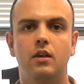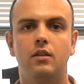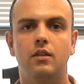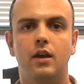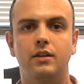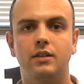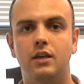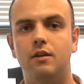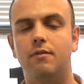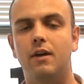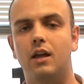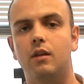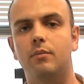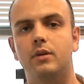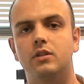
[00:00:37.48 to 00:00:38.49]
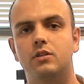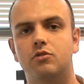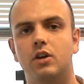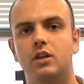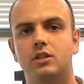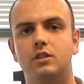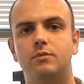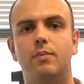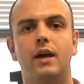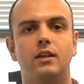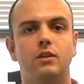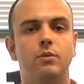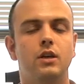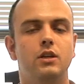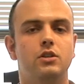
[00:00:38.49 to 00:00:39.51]
The idea of elements traces back
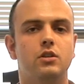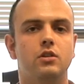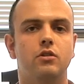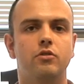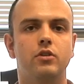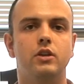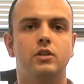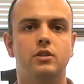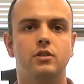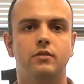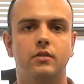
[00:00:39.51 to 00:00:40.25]
to ancient Greece.